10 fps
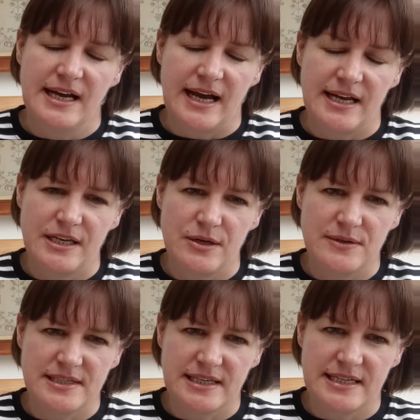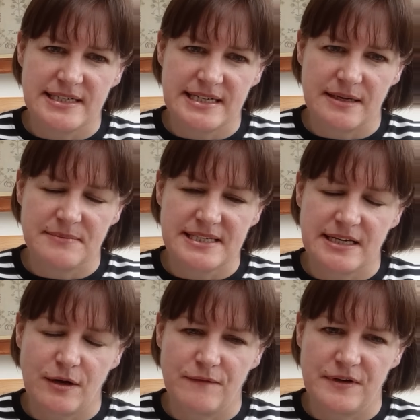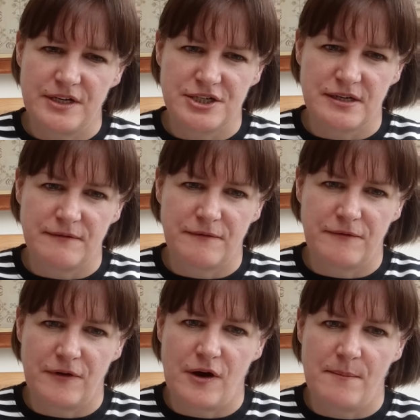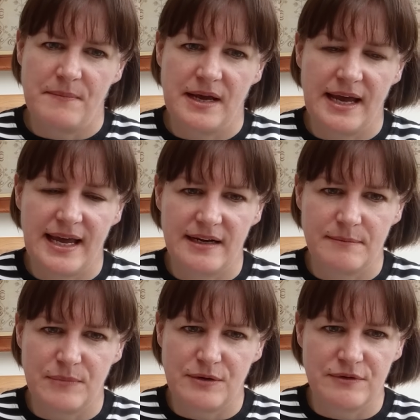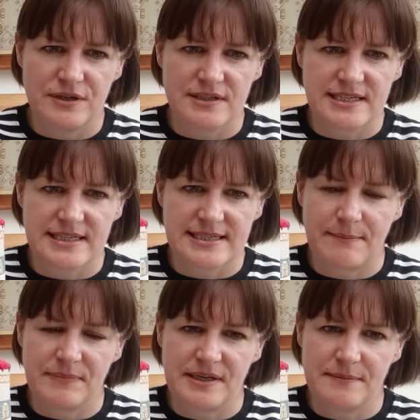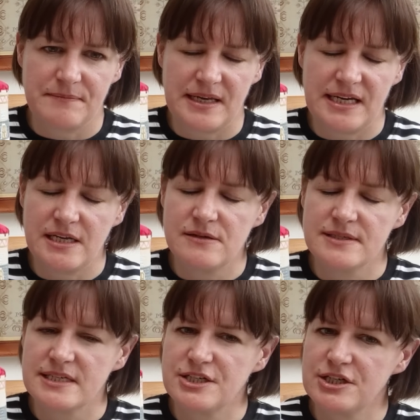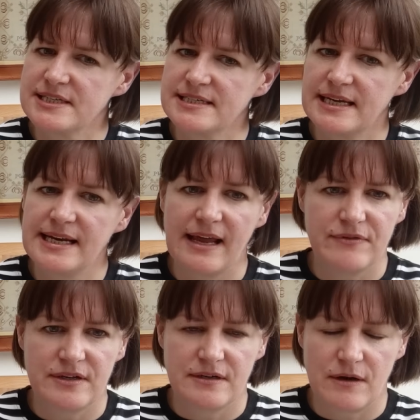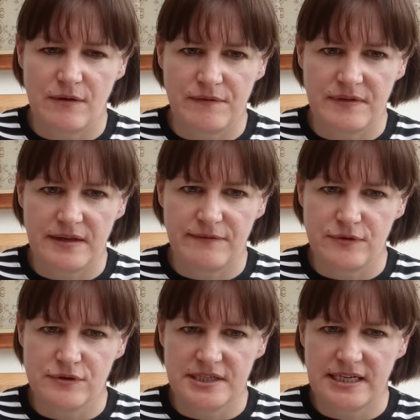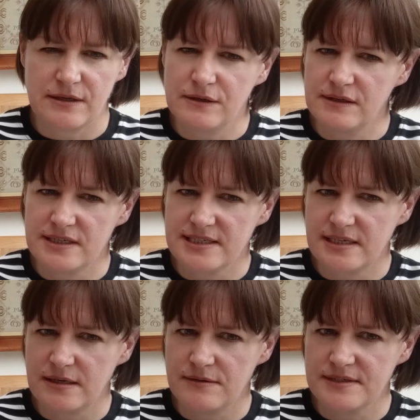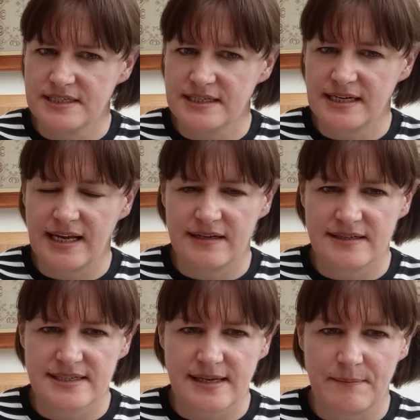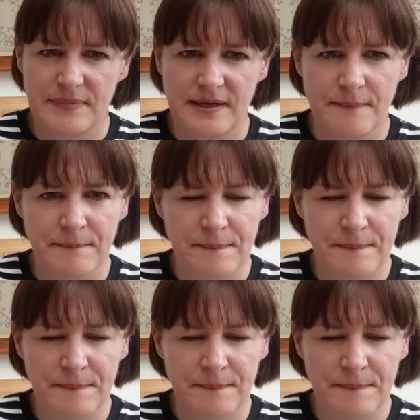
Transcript: I used the DMC conversion from Helen Monro's sampler, and it uses just 11 of the 14 colours used in Helen's sampler.